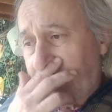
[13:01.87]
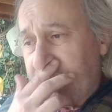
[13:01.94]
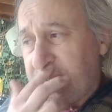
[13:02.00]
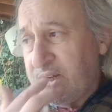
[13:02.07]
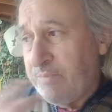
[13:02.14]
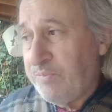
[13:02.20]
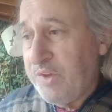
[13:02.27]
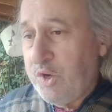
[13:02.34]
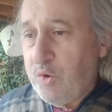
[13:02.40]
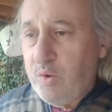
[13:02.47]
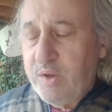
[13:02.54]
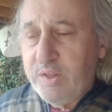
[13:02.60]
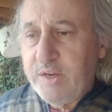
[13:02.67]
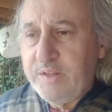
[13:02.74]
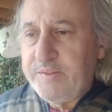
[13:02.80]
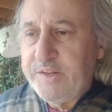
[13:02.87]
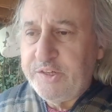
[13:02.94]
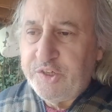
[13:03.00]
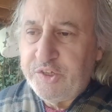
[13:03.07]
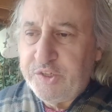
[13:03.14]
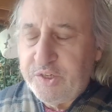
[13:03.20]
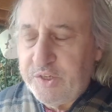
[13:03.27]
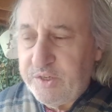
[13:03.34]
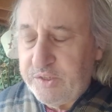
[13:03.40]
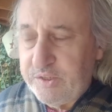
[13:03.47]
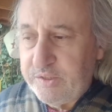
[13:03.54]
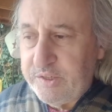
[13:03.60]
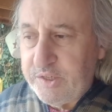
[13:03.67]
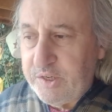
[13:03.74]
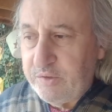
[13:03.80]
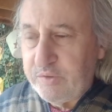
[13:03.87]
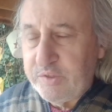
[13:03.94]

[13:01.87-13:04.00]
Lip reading: something or other, and they're just going to, you know,